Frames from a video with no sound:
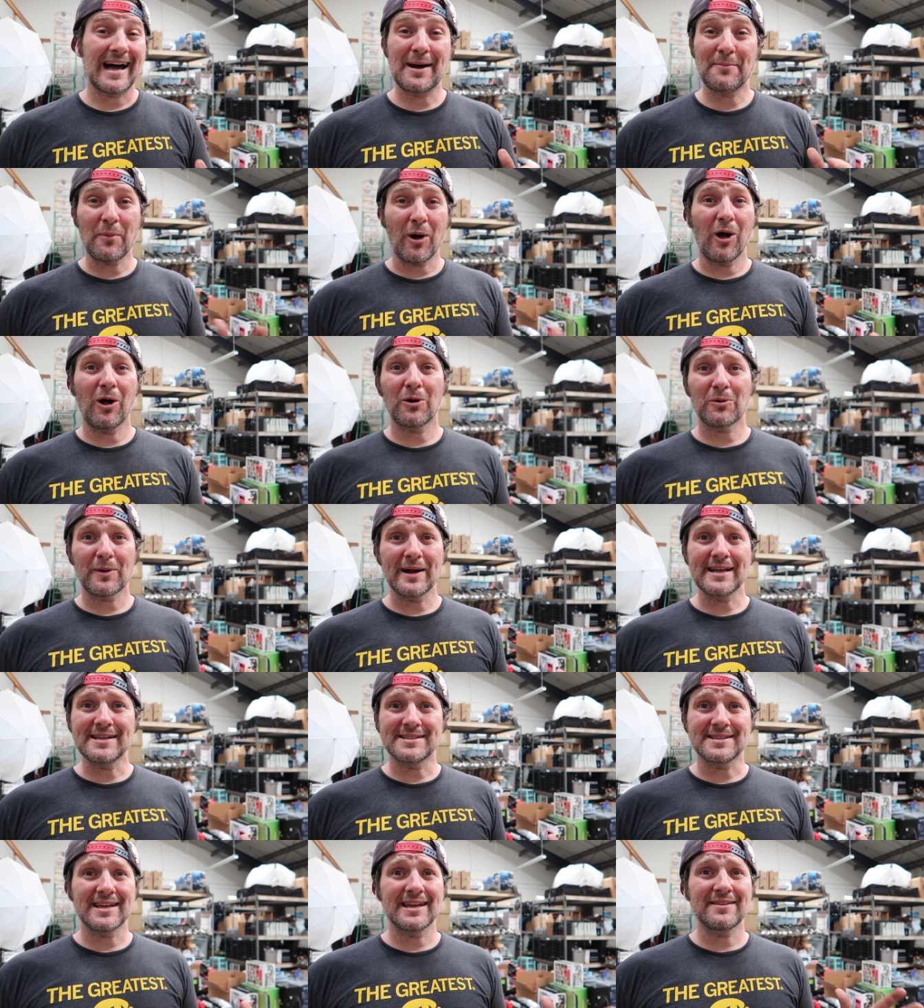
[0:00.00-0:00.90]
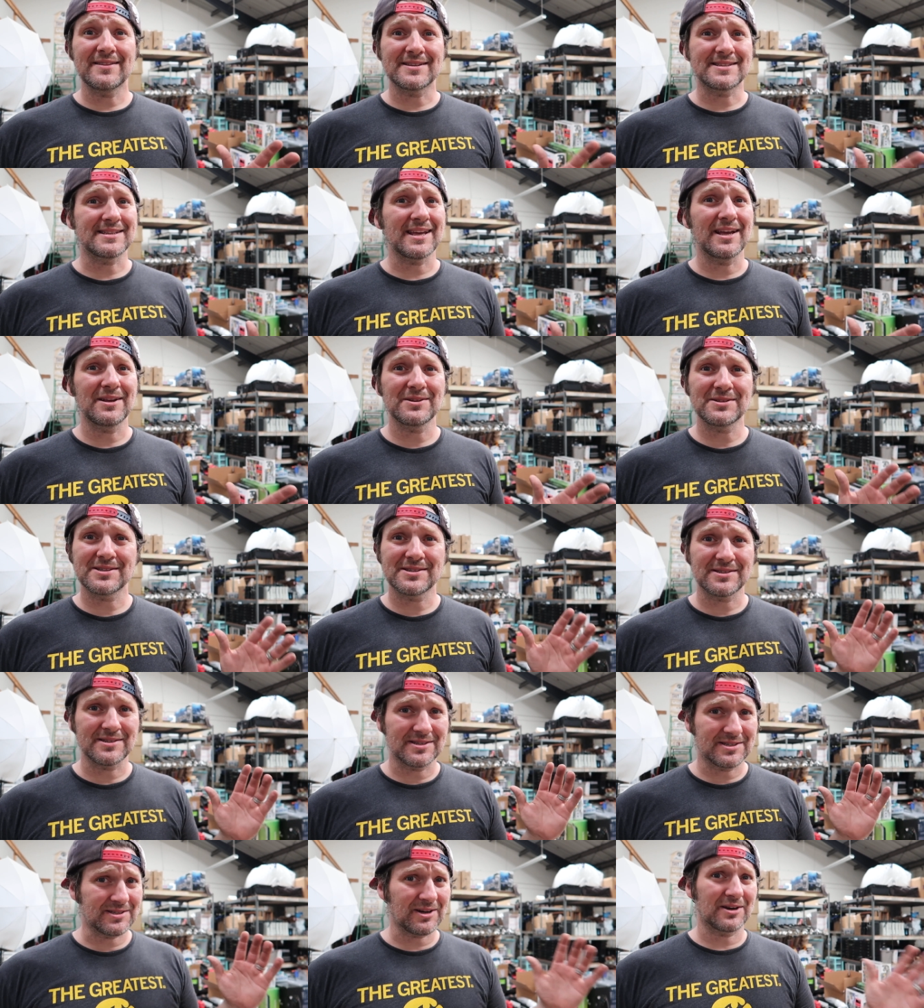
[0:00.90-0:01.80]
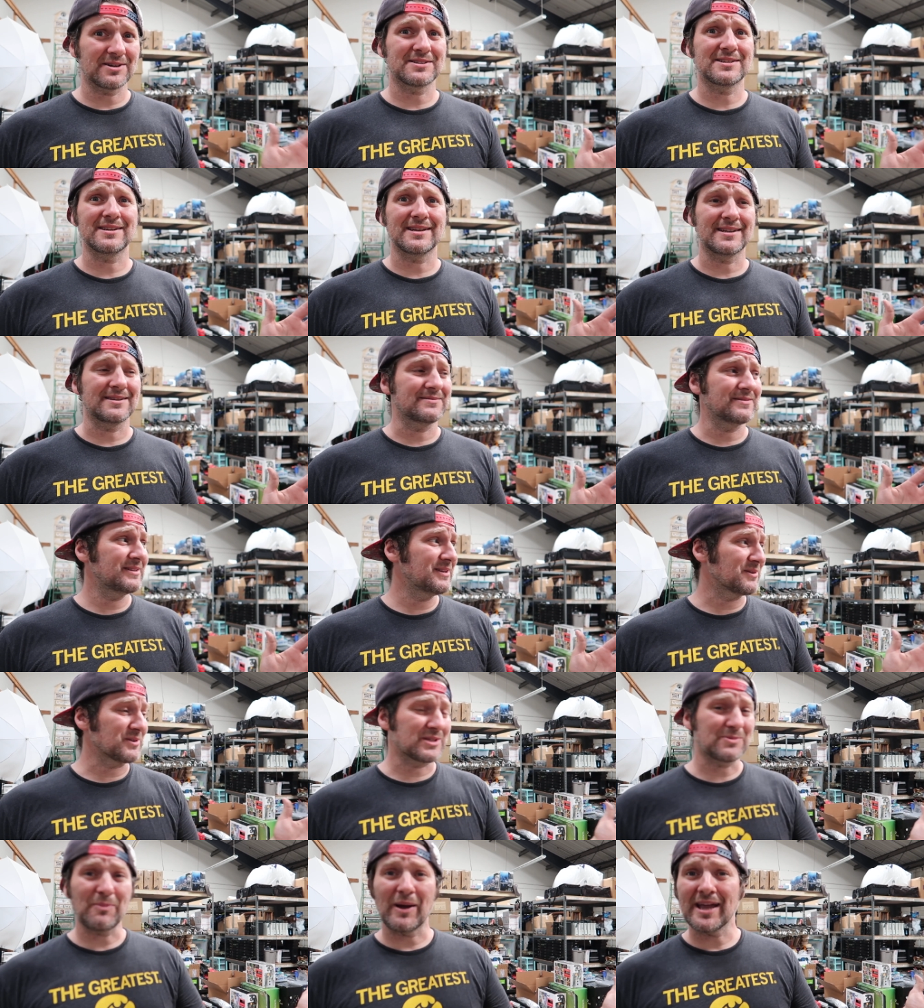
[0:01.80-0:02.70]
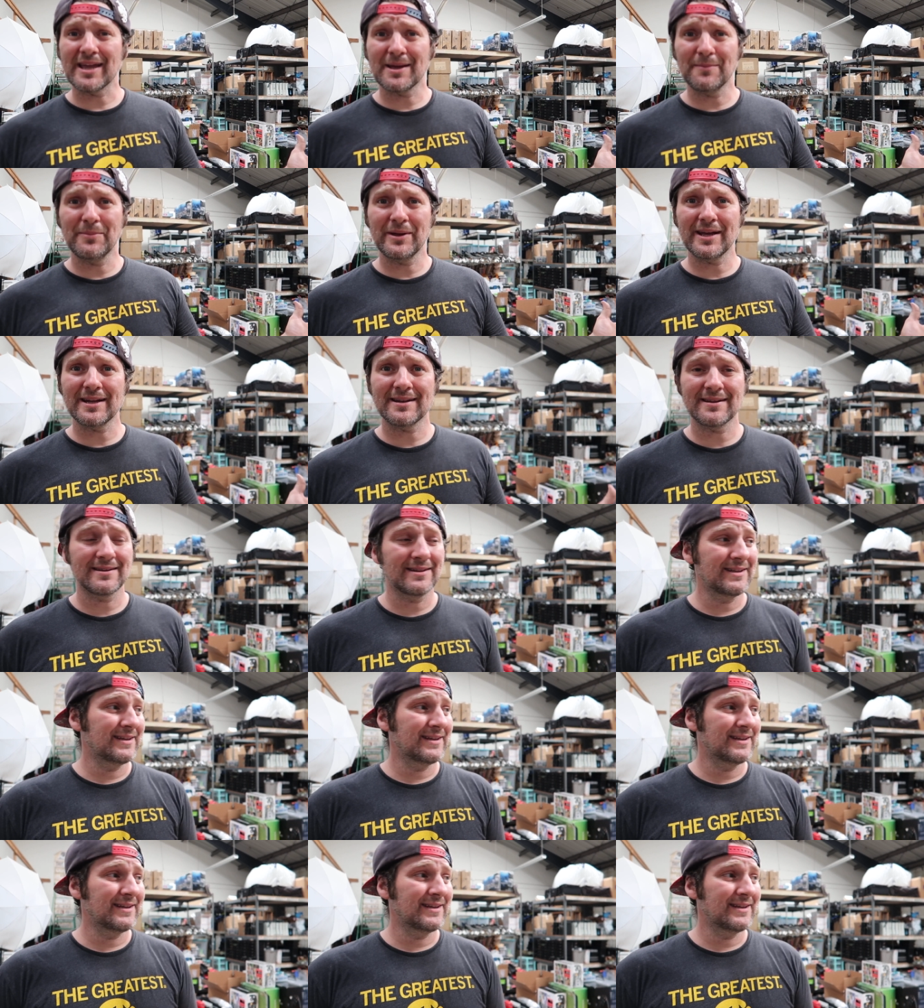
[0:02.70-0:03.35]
I'm already seeing the sales start to, spike a bit.